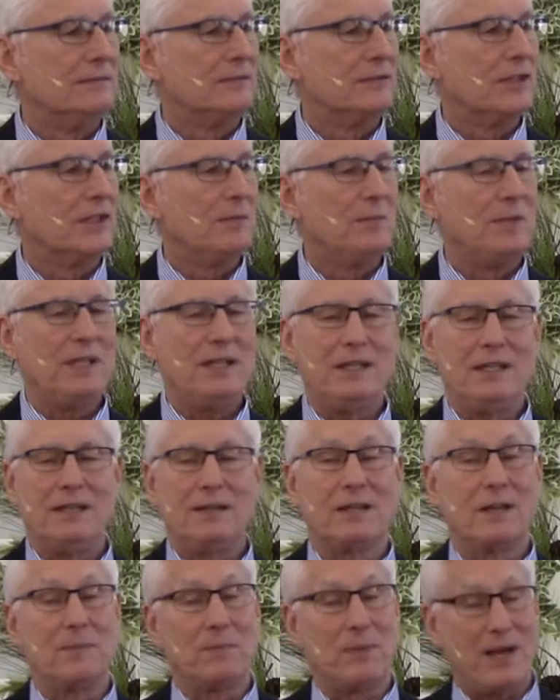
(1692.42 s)
Could, be,
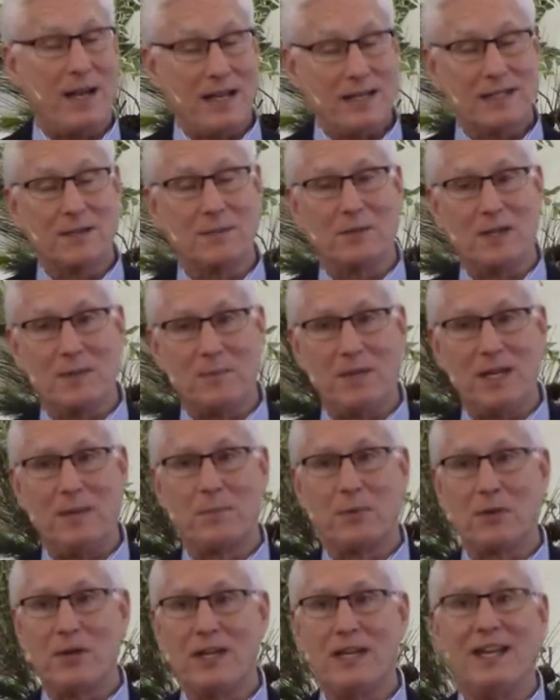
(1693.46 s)
could possibly be
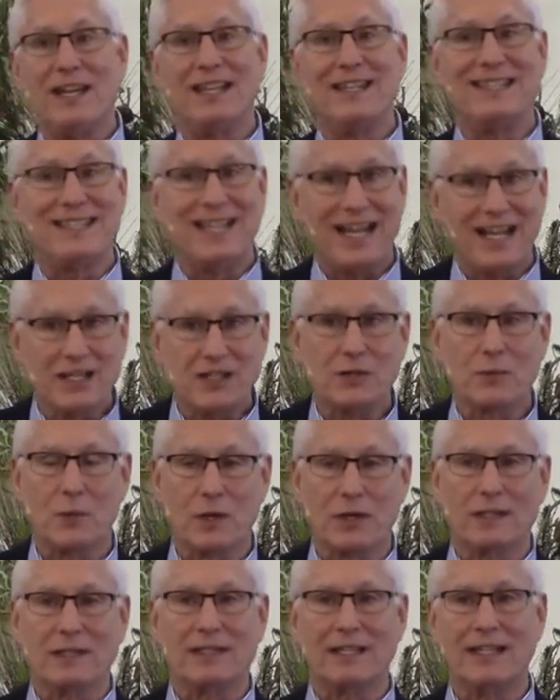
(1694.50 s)
pretty intense
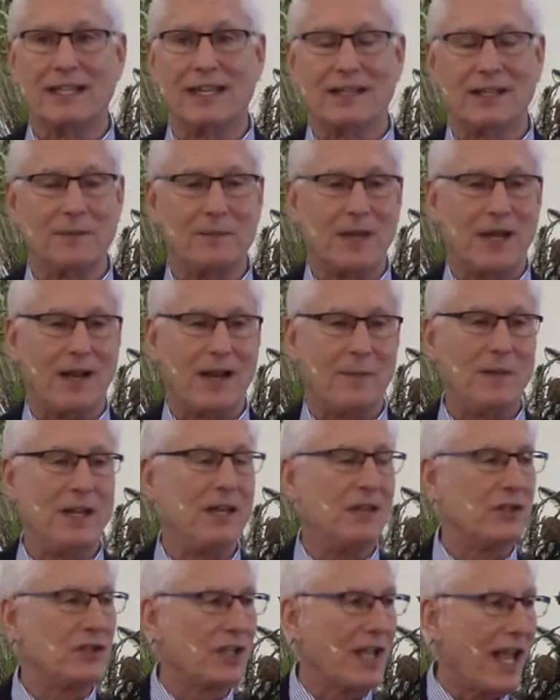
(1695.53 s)
work to get them out. I
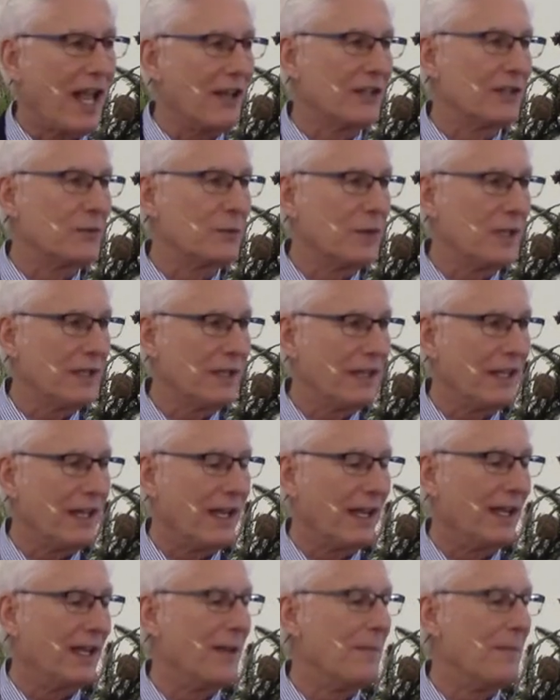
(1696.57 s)
mean, a child is one thing.